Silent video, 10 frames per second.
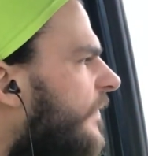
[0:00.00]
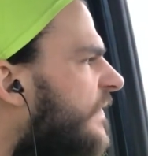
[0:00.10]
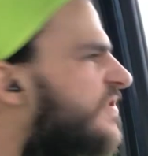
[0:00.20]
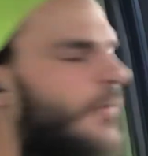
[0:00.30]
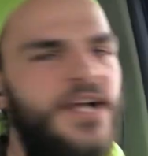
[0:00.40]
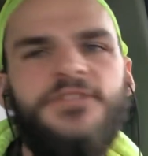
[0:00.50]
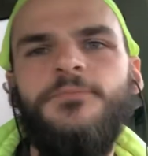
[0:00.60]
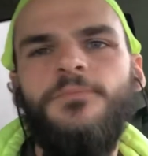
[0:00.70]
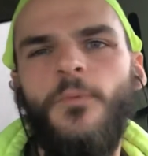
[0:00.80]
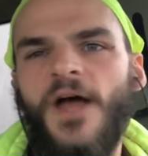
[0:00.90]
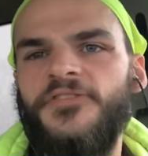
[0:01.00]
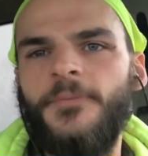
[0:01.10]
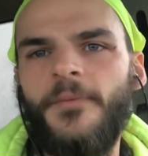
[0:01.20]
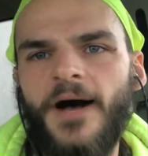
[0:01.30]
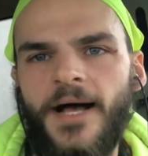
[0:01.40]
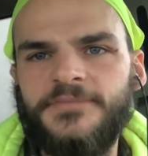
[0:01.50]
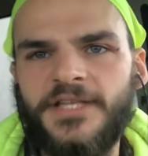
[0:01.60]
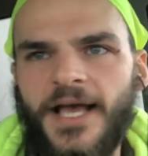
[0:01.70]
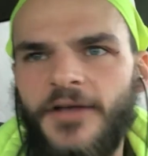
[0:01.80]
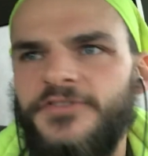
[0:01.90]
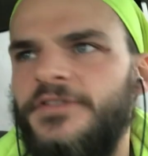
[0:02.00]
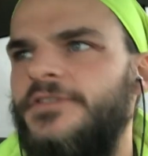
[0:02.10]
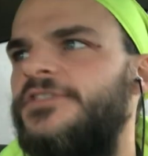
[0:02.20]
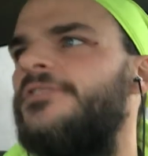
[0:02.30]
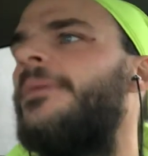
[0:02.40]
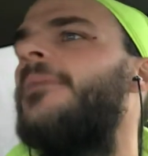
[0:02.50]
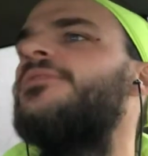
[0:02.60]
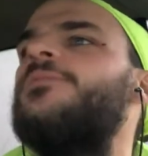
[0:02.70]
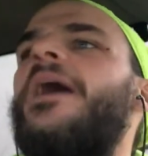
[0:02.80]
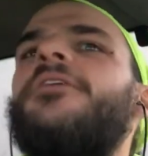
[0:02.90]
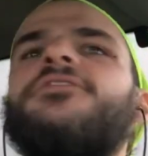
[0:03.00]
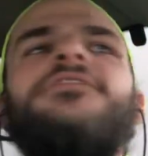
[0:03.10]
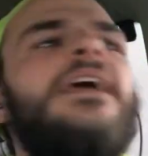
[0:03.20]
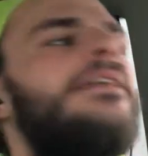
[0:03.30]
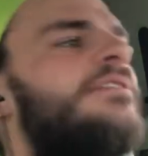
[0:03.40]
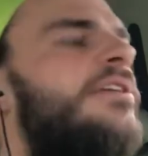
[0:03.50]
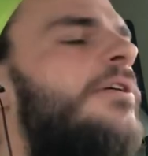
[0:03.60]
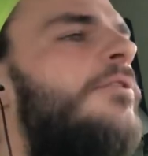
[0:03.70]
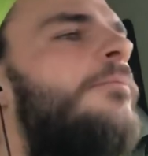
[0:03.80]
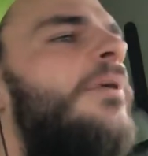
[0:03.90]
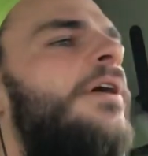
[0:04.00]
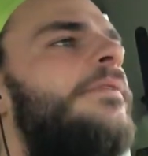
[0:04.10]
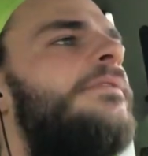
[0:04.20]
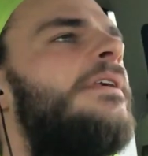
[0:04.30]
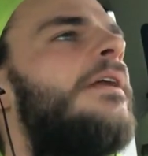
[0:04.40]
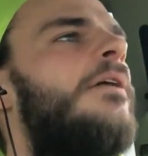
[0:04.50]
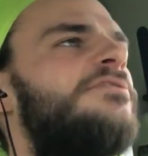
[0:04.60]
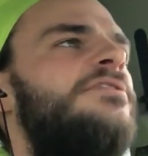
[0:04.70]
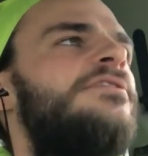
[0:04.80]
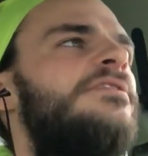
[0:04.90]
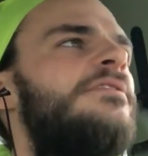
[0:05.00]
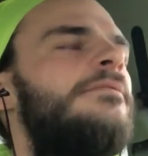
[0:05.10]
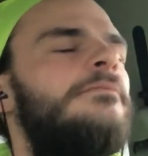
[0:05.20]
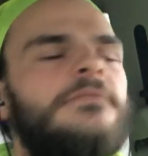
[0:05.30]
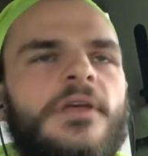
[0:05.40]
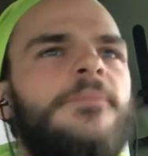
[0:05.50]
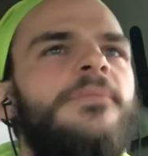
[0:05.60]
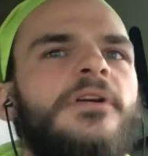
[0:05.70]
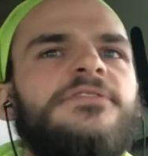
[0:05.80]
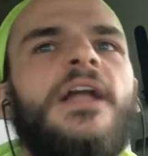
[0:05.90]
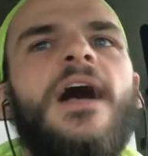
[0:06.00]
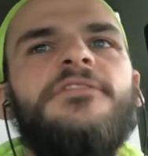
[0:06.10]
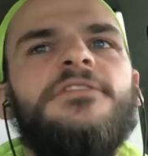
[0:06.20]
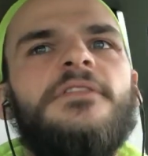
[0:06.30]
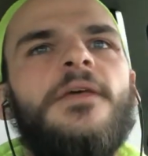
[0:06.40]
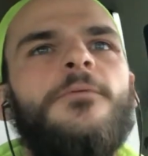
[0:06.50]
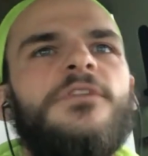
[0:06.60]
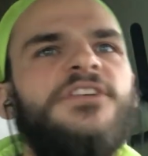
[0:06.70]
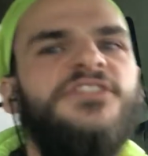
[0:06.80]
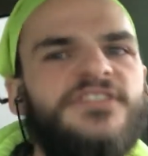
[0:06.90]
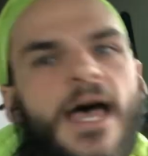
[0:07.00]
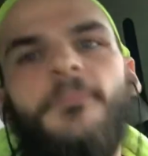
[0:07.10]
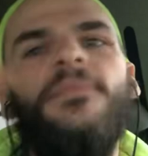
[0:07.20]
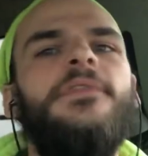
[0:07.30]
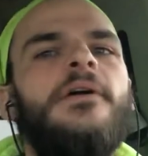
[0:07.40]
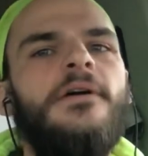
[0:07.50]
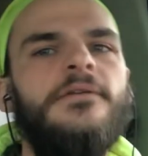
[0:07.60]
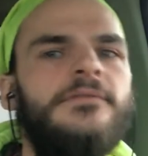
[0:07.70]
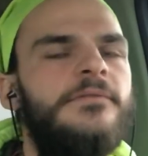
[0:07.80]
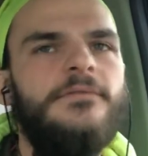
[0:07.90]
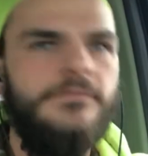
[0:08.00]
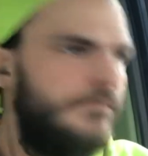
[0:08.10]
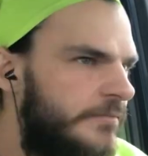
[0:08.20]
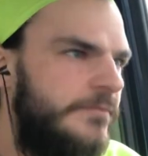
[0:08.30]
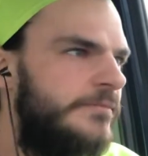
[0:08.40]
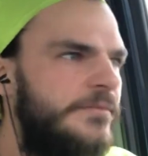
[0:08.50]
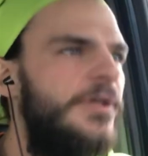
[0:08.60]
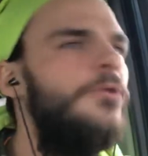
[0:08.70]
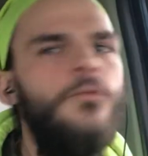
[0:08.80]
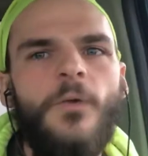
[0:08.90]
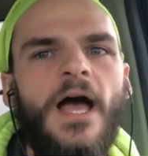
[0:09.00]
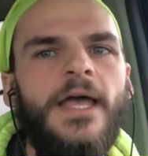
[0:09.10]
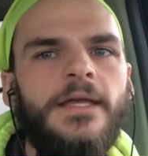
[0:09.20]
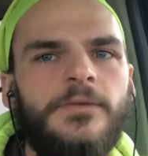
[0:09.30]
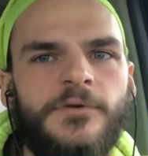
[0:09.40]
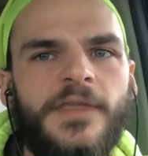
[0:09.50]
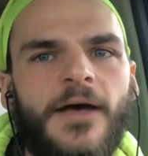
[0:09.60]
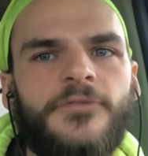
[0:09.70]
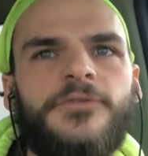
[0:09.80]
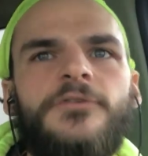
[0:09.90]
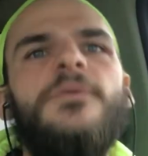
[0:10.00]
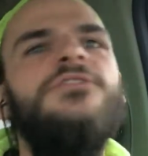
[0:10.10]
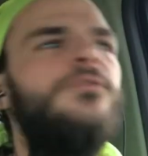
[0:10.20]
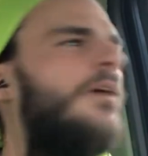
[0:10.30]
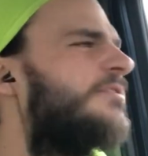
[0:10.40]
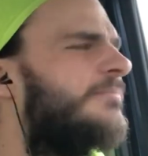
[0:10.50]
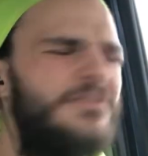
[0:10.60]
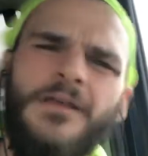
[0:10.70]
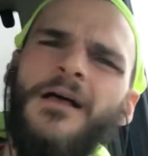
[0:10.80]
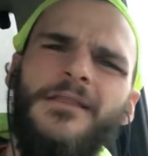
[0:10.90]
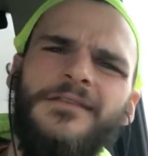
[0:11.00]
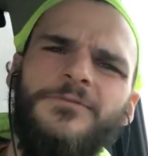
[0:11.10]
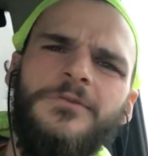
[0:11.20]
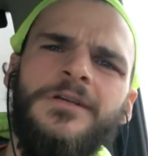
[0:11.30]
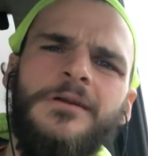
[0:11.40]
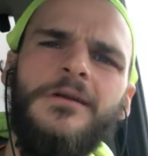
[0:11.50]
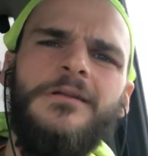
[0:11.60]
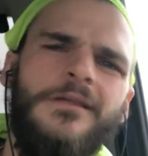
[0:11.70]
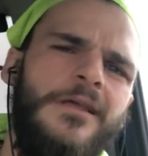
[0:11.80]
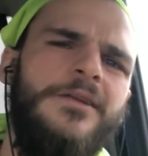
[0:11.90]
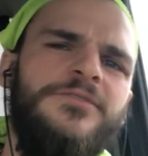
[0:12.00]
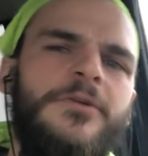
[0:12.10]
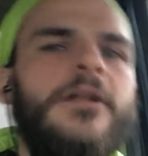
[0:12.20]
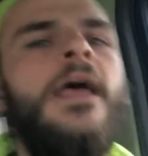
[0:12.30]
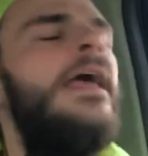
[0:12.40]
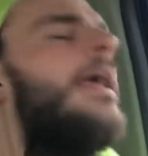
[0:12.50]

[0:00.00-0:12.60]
So I went to my mom's house. She remembers Berenstain too, but you know, she's the type of person obviously that will accept the new way without too much questioning. She said, oh, that's weird. Yeah, it is weird.